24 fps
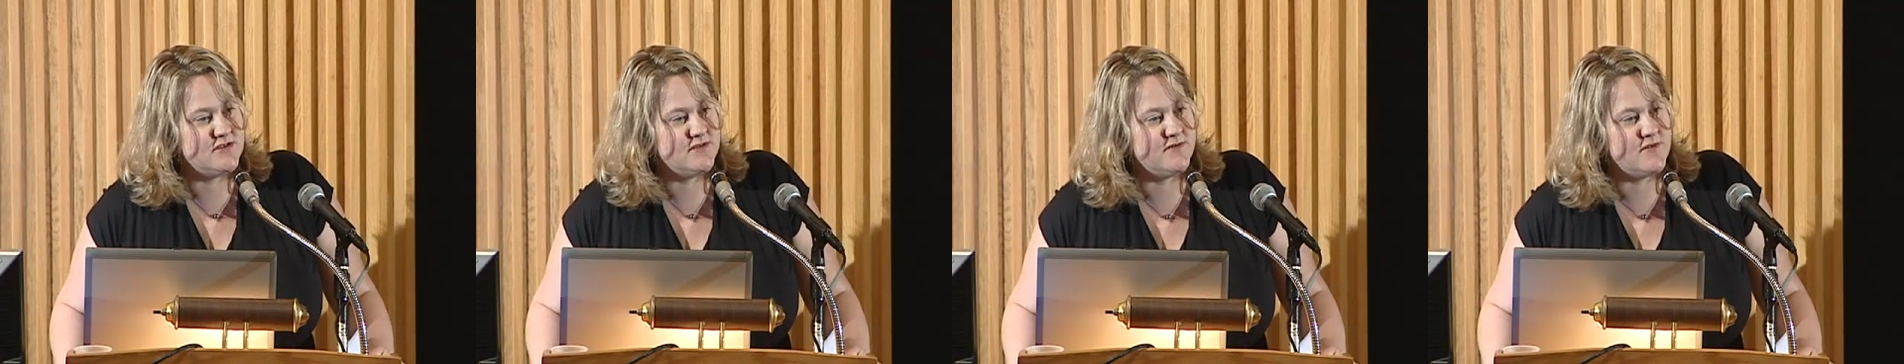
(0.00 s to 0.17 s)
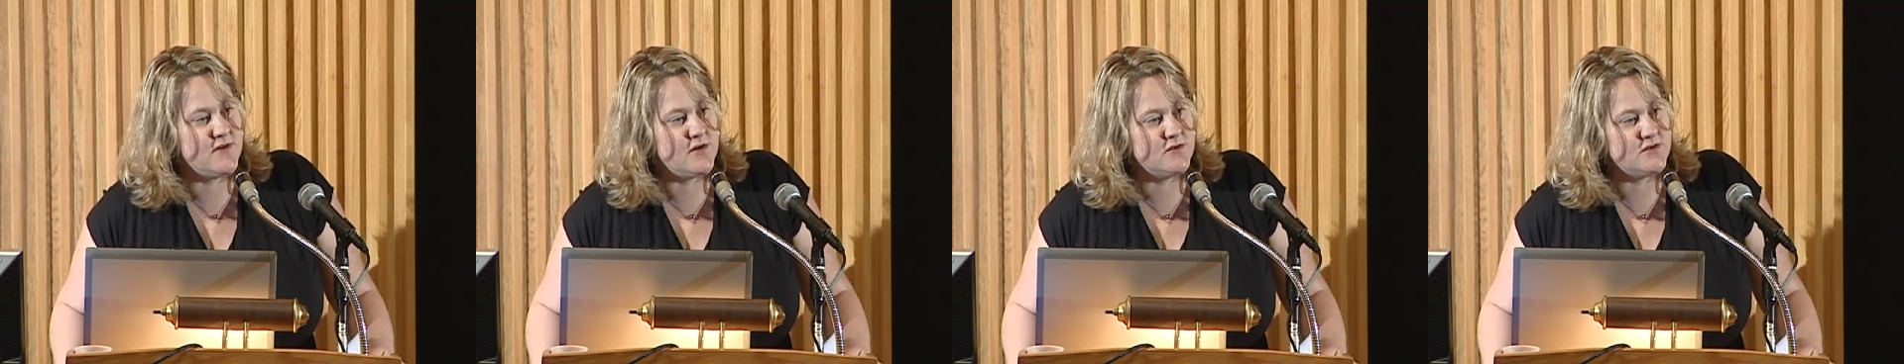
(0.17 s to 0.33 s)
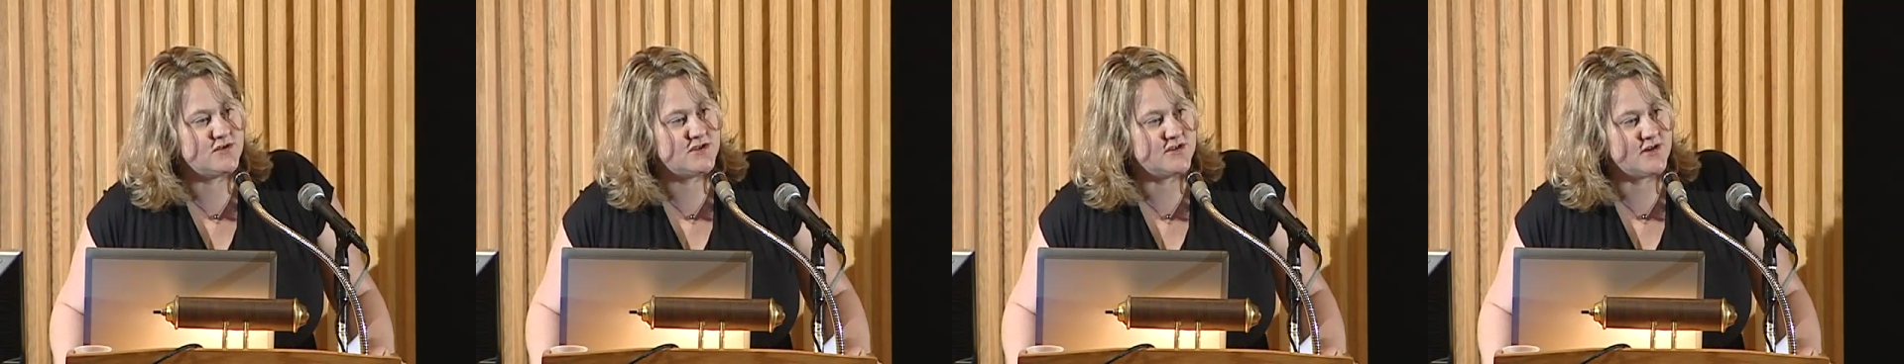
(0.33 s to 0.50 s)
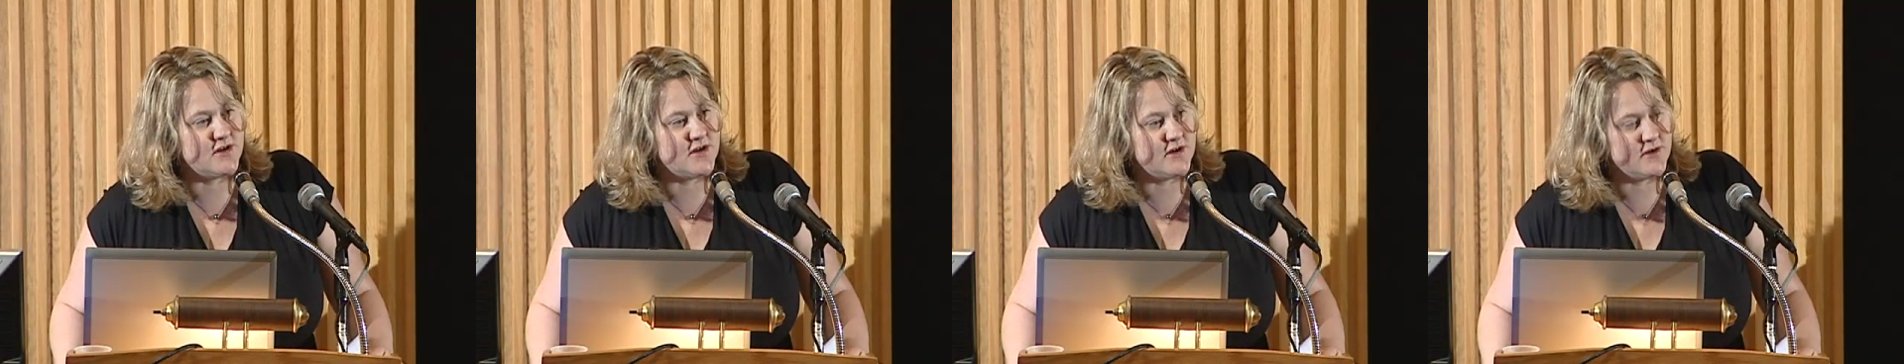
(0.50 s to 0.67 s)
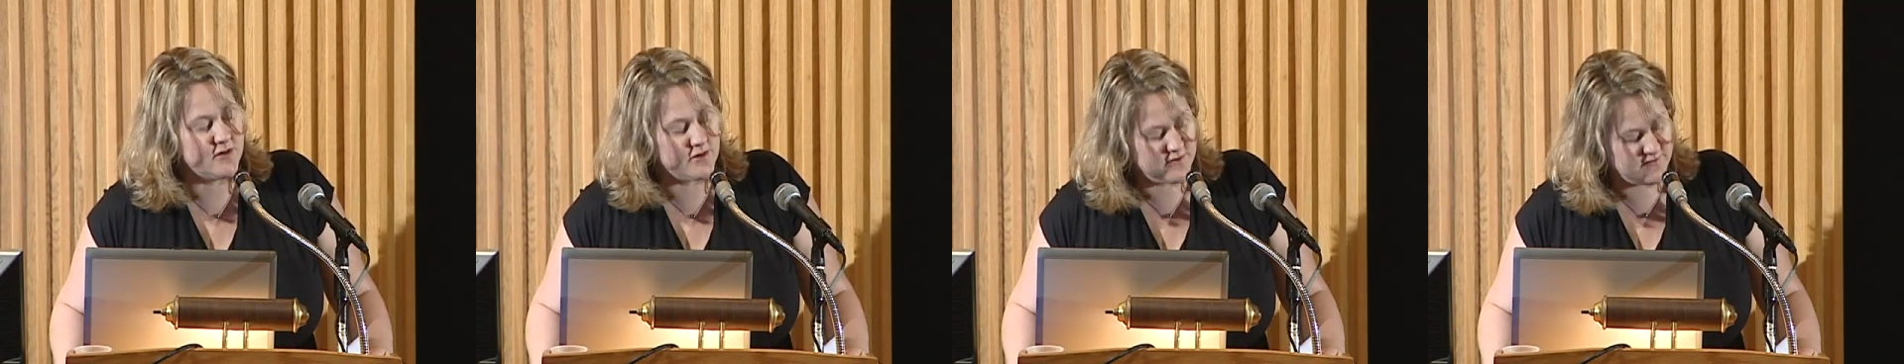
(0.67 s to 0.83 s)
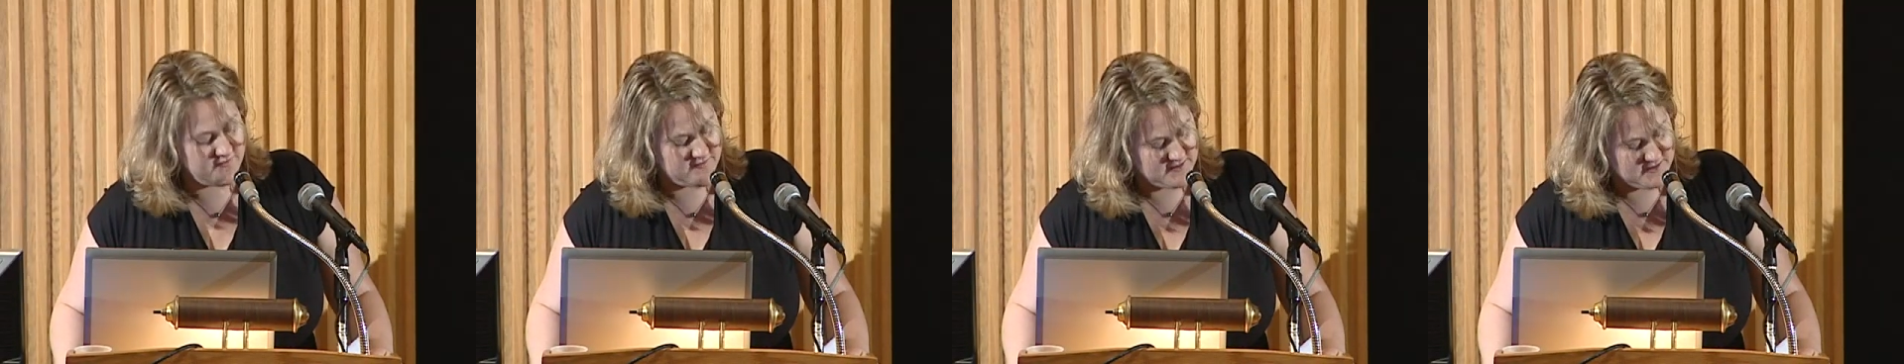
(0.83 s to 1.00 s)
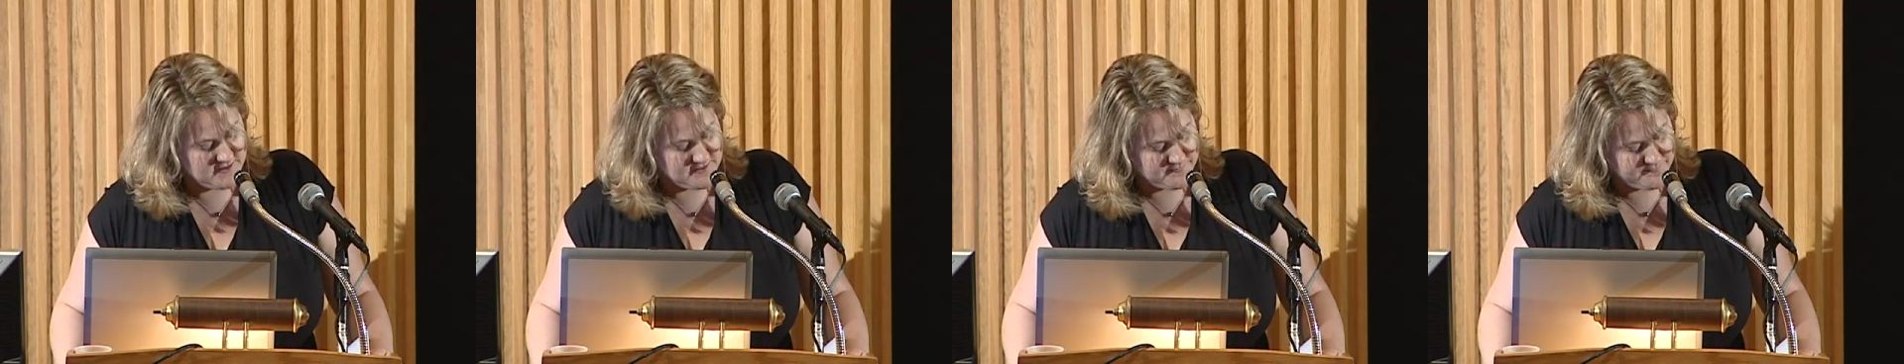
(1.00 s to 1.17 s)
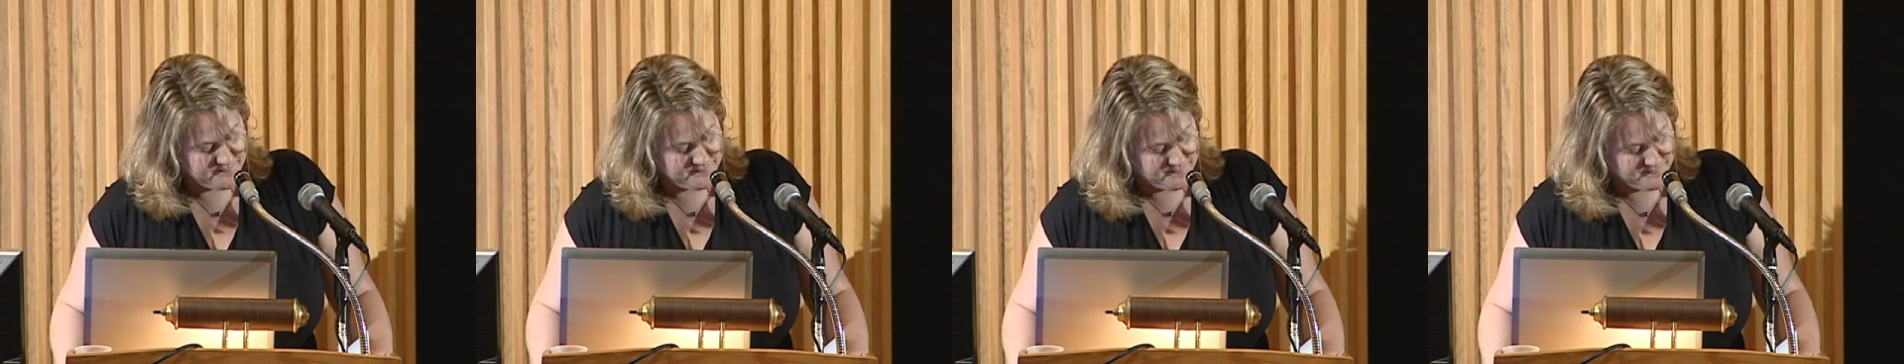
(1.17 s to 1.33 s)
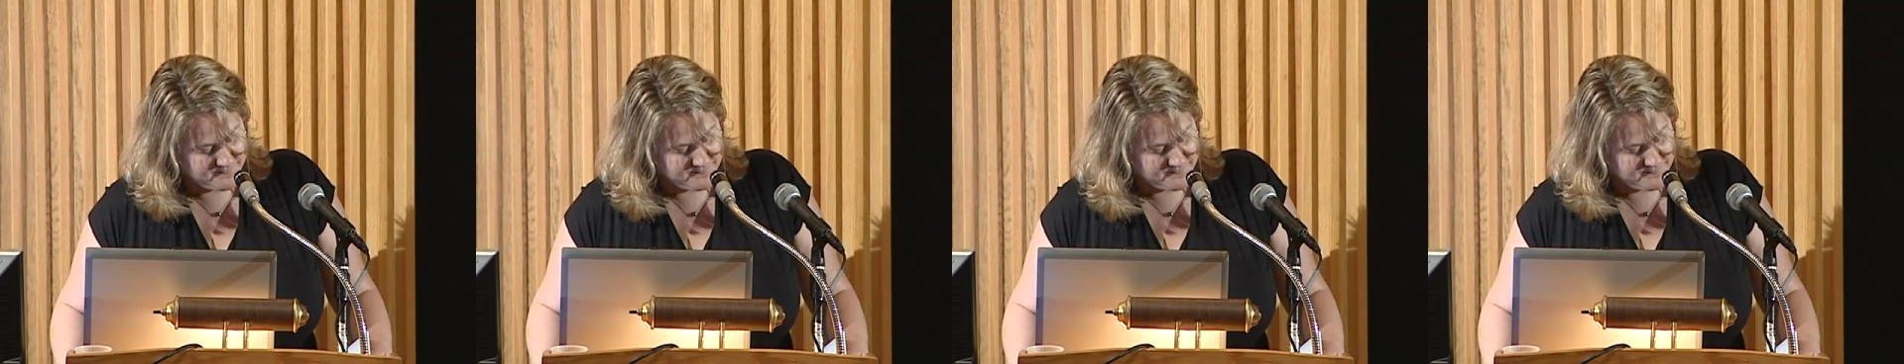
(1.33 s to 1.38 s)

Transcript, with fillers: of Oceanography.